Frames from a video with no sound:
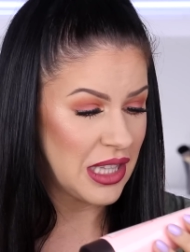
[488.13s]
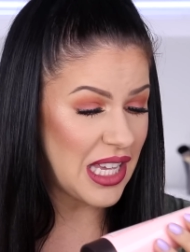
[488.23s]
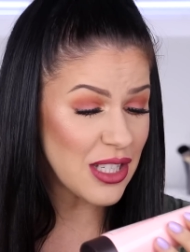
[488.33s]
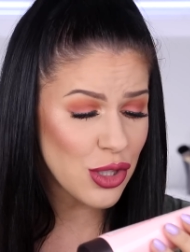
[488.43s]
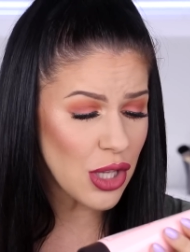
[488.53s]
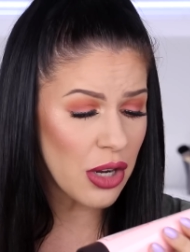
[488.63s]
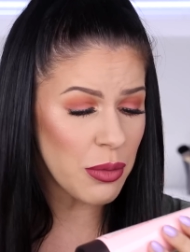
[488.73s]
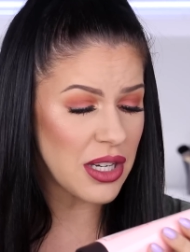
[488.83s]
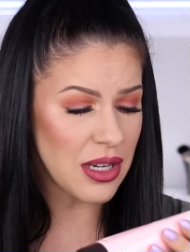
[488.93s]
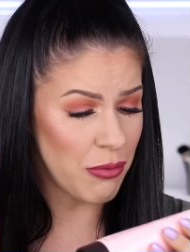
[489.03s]
There's so
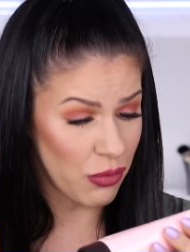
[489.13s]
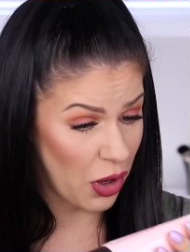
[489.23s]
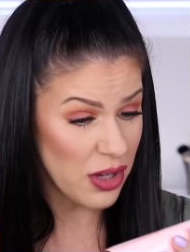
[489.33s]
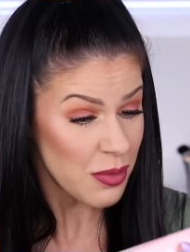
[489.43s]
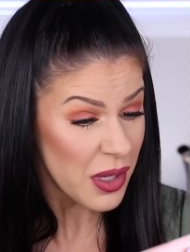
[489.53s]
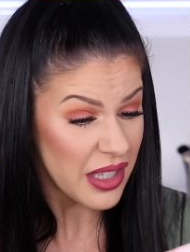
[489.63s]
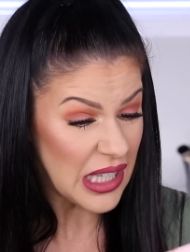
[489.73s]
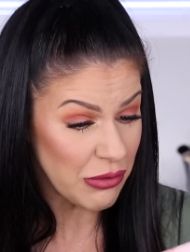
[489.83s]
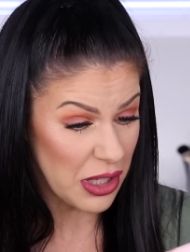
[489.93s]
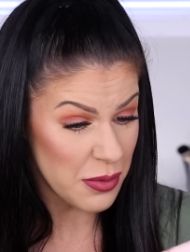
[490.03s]
much, um,
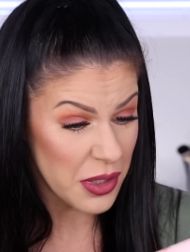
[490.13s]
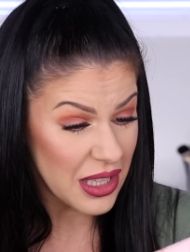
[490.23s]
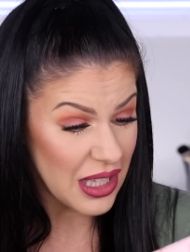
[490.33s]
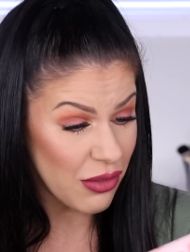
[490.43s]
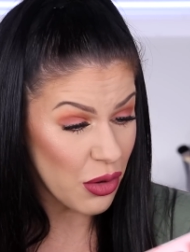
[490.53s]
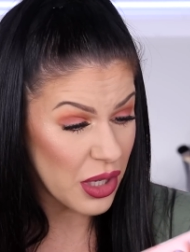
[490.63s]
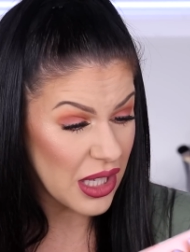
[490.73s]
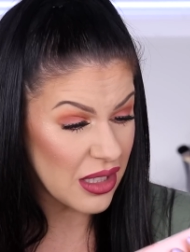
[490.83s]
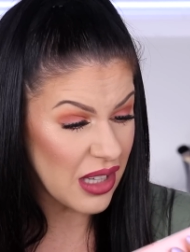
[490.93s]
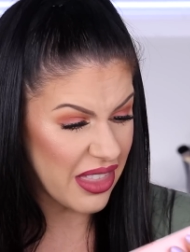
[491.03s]
rosemary, rosemary leaf
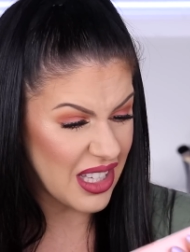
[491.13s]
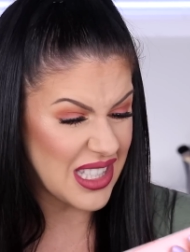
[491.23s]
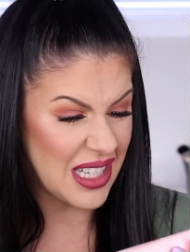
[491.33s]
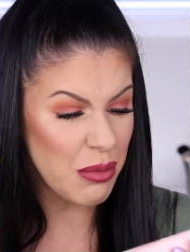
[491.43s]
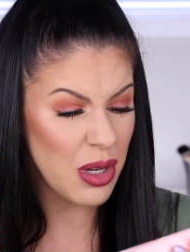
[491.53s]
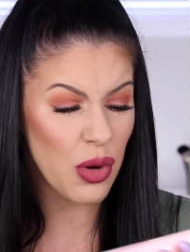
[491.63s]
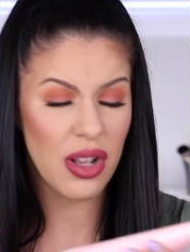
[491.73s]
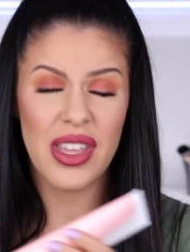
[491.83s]
oil, I think cinnamon oil.